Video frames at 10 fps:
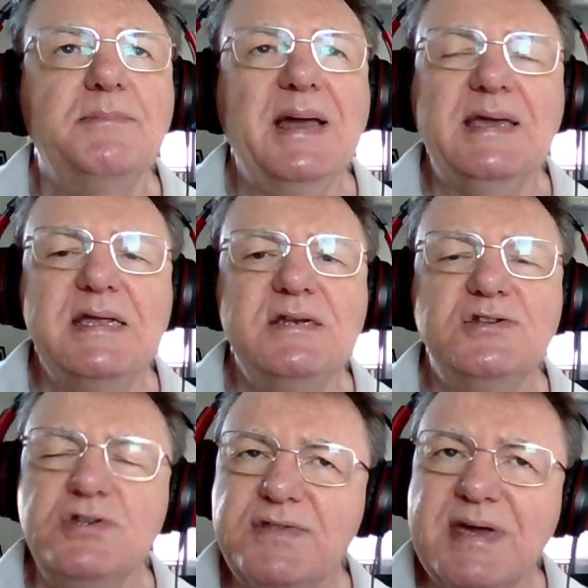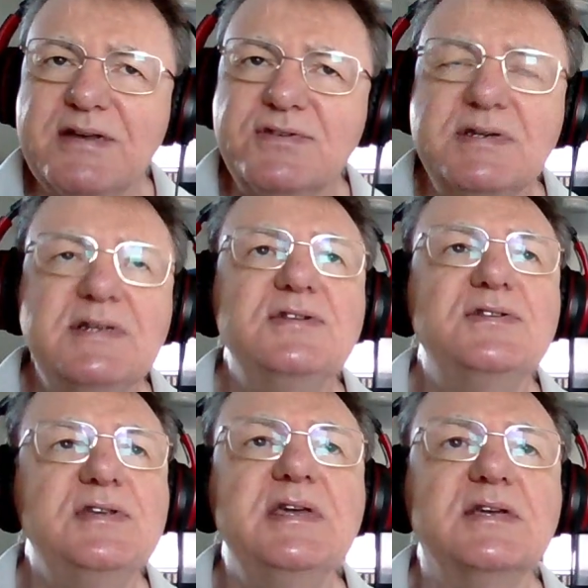Back in
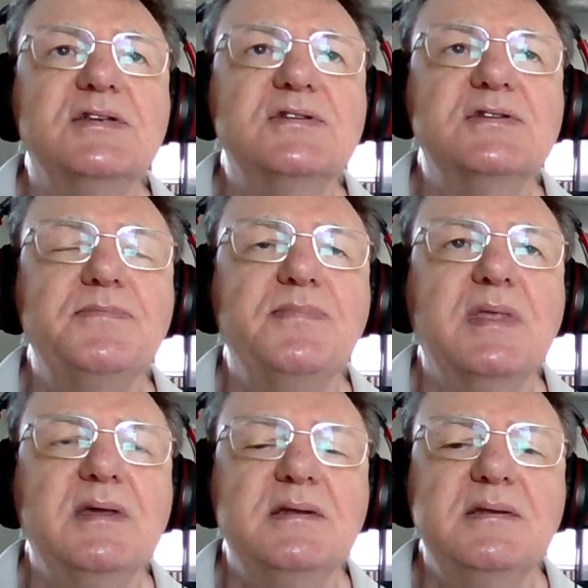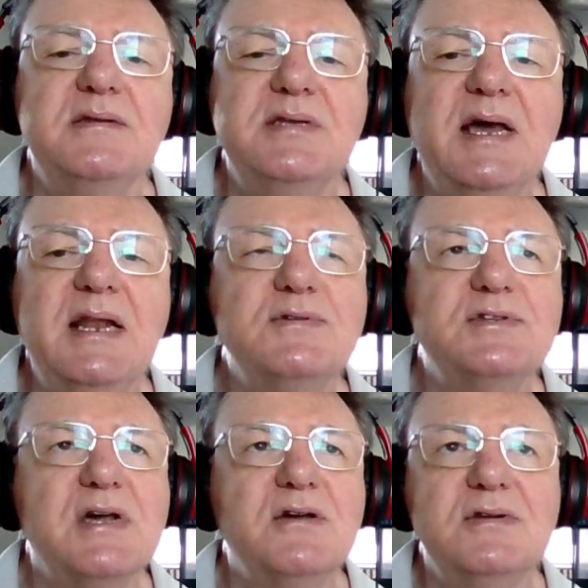2006, now, Taylor was
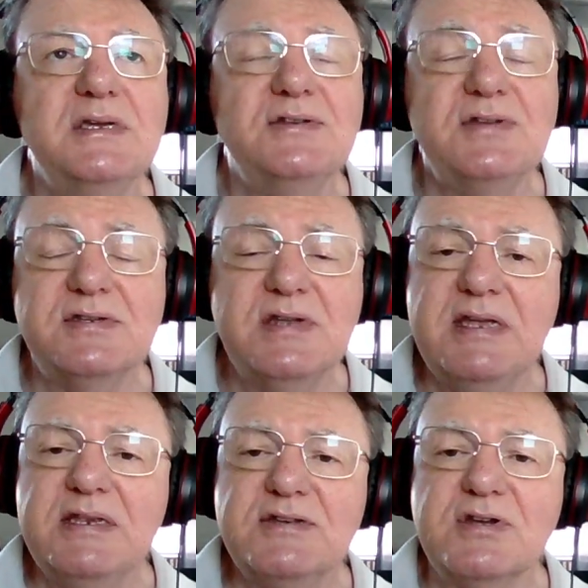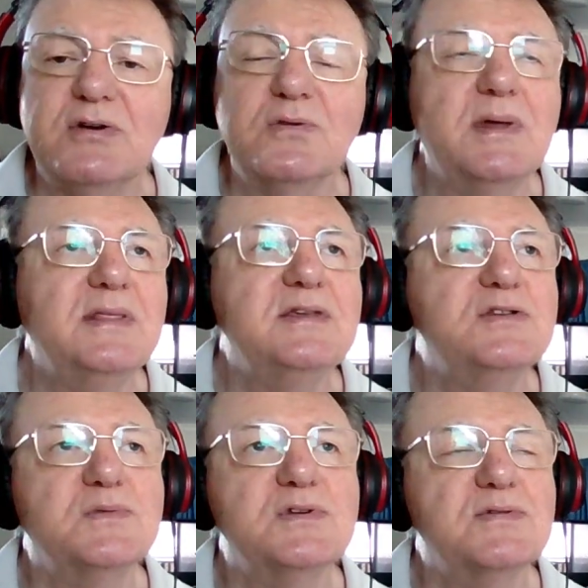only 16 years old when
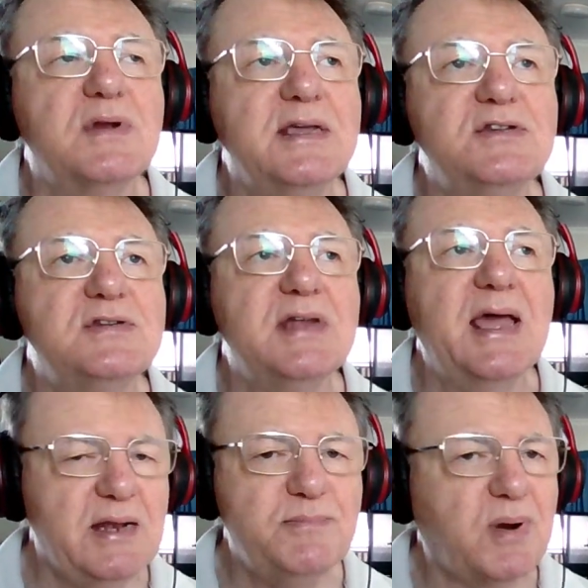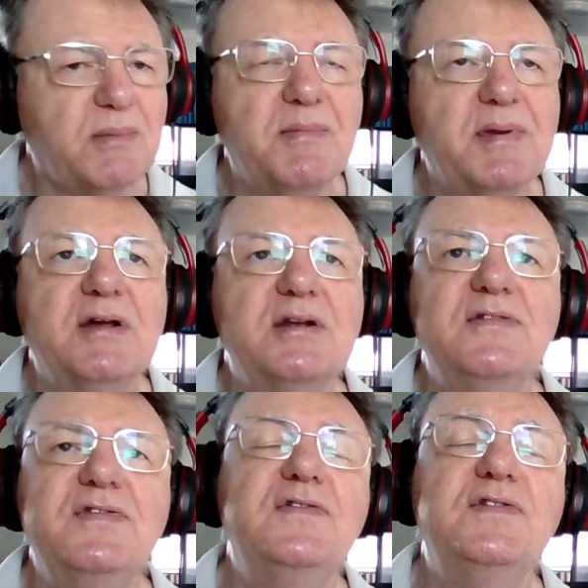this was released, and probably only
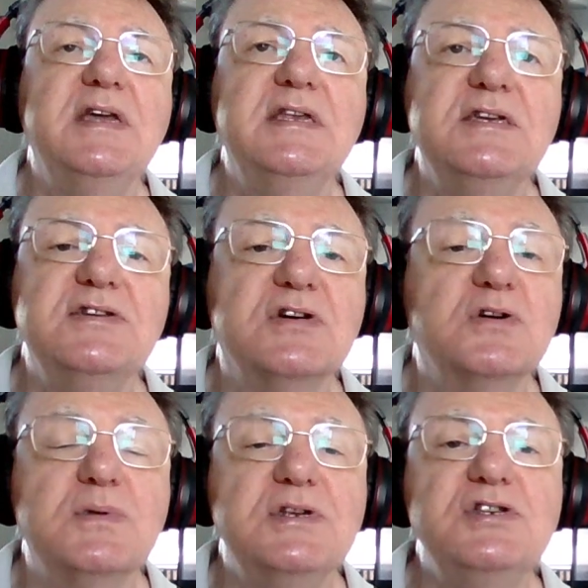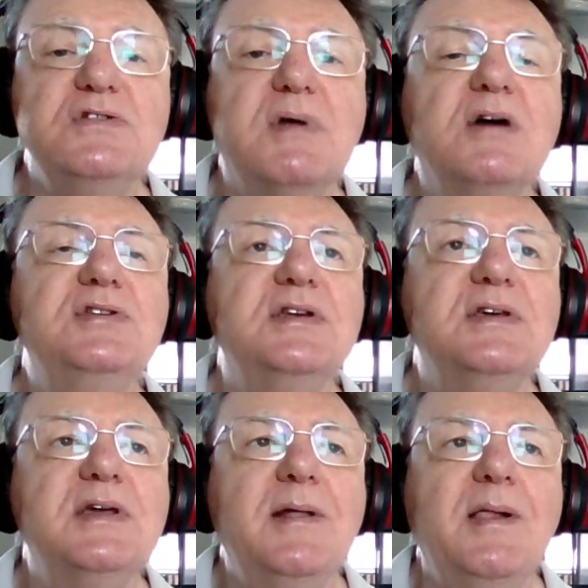15 years old when she wrote it.
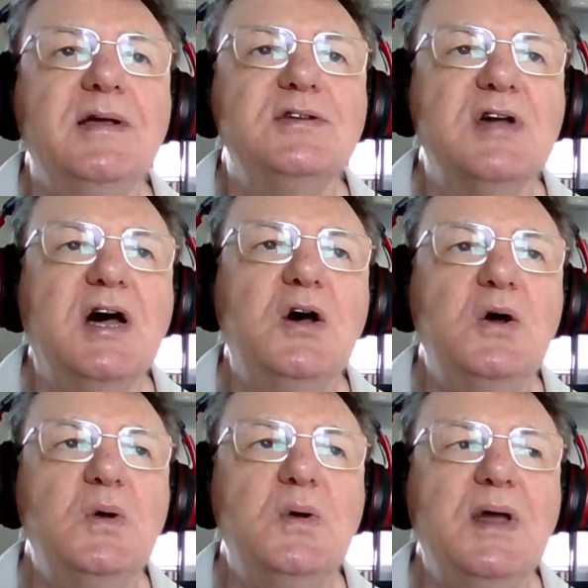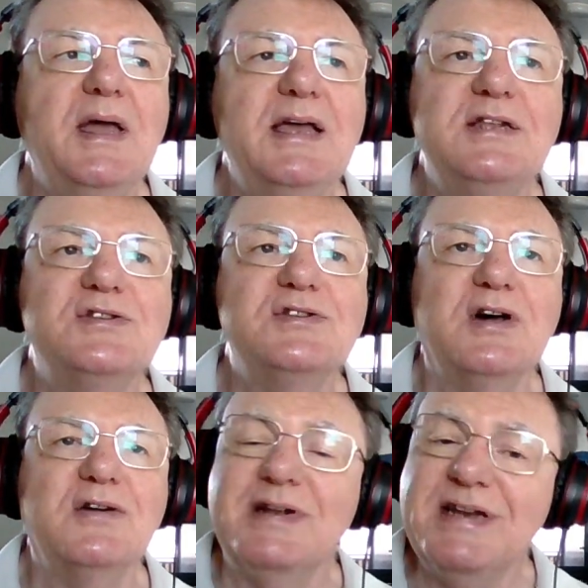So it's
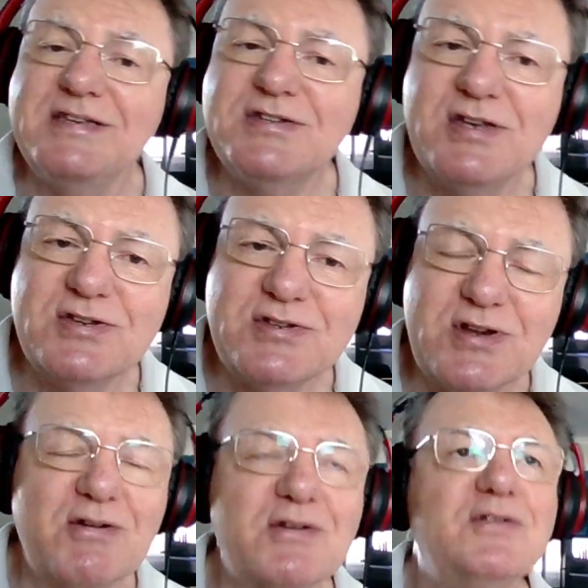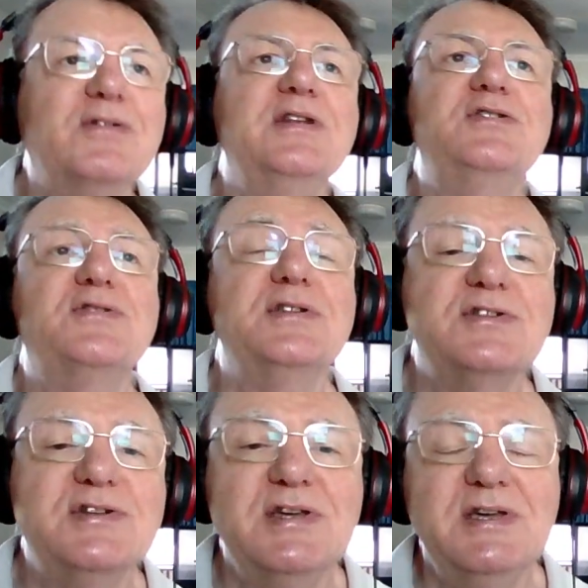of at least historical
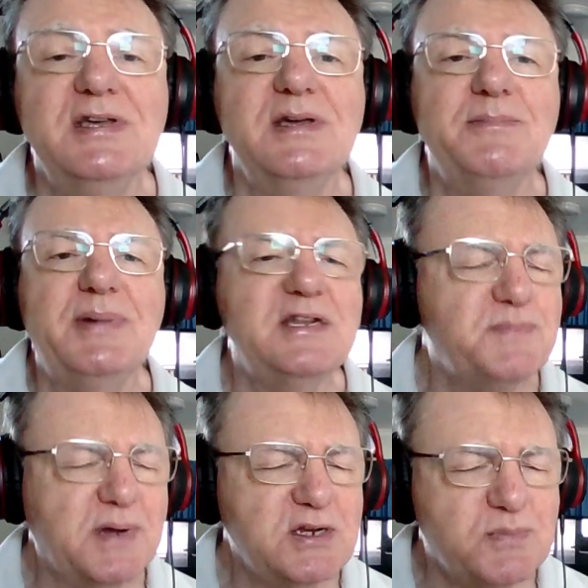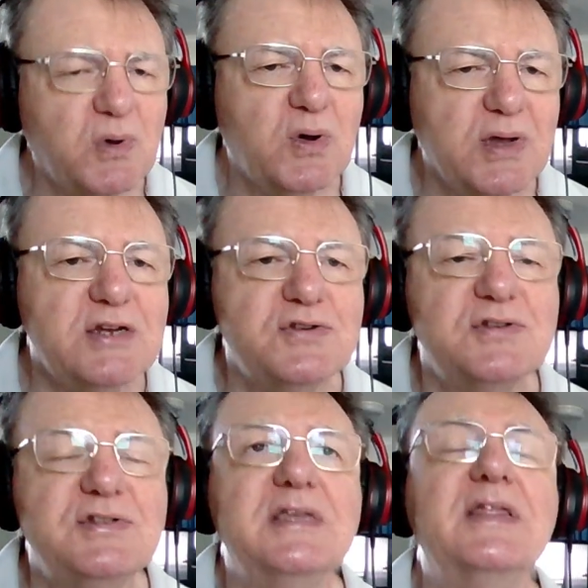interest, but it's much more
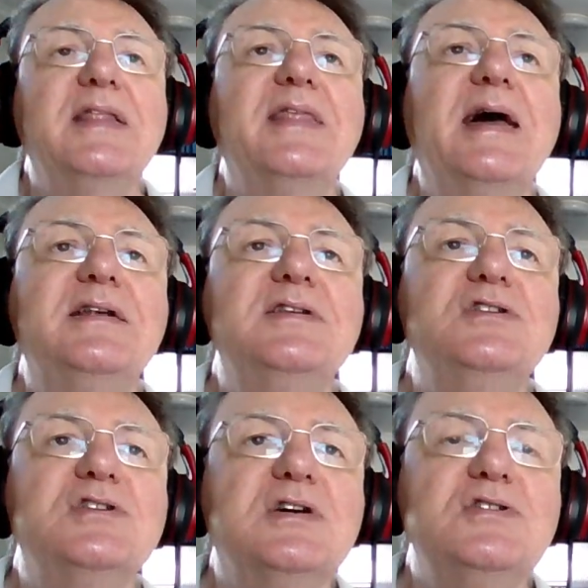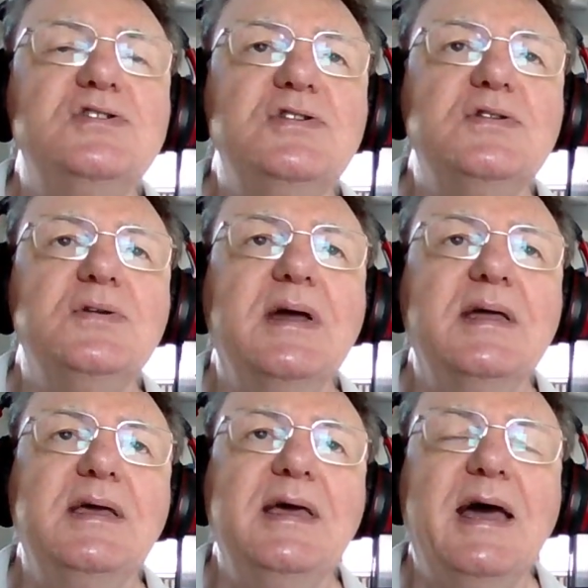interesting than that. It shows you
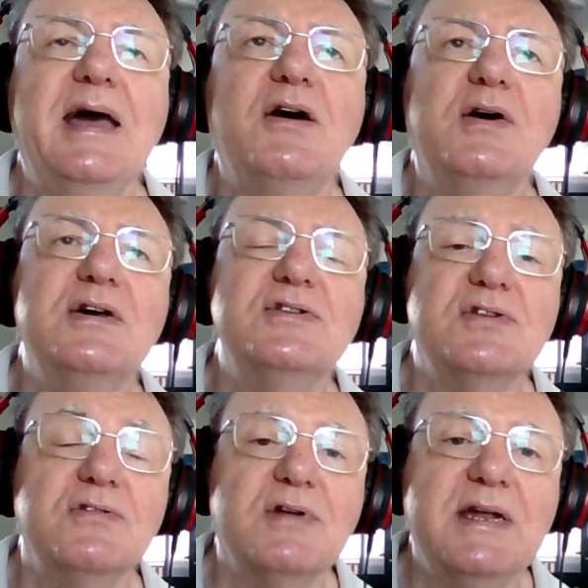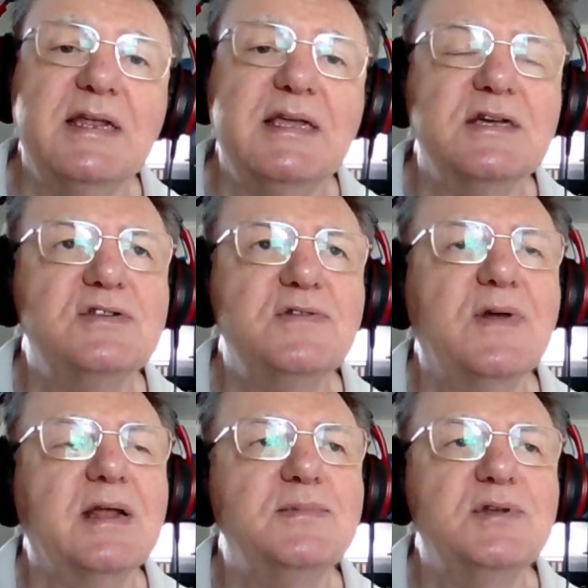how her songwriting has
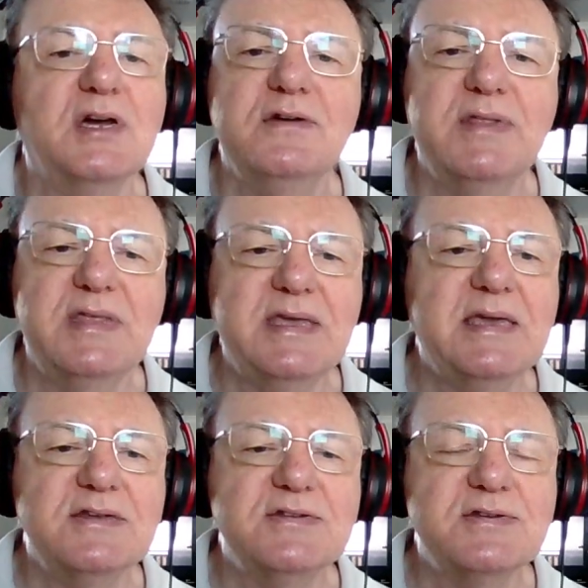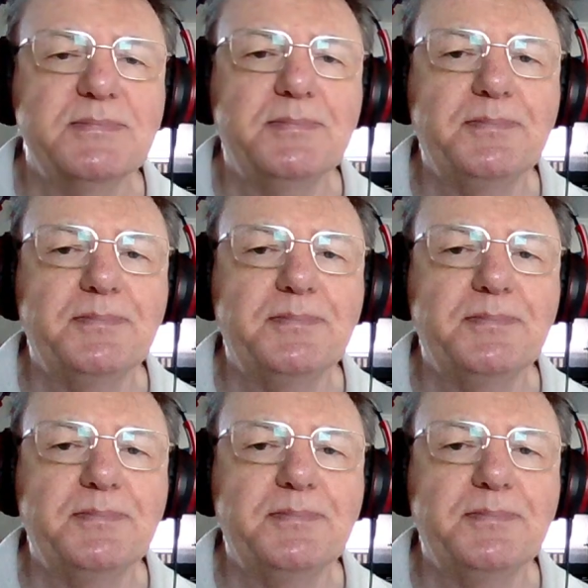developed over the years.